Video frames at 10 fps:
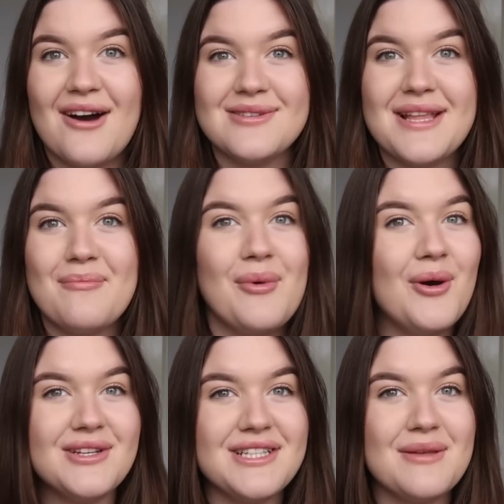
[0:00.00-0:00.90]
I was then put
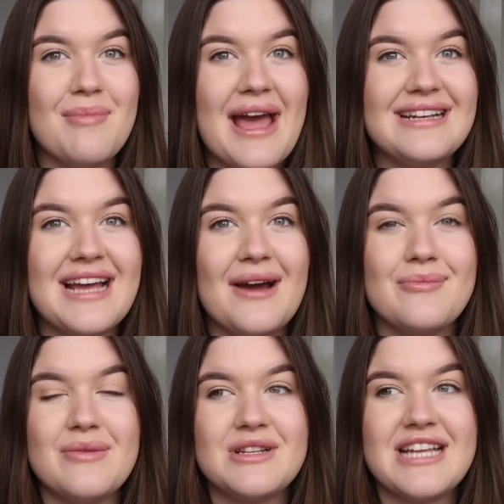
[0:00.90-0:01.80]
onto the bed
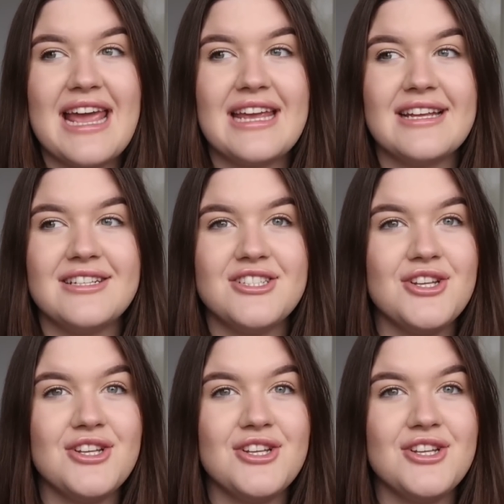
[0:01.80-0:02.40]
and we were taken